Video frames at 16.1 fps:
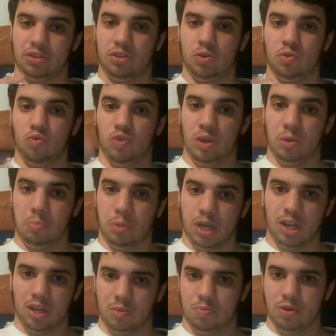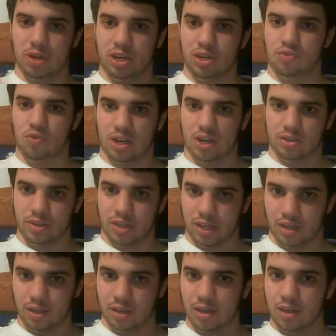to rebuild British
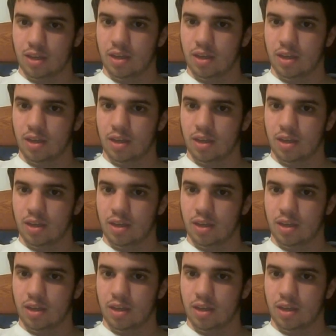wrestling,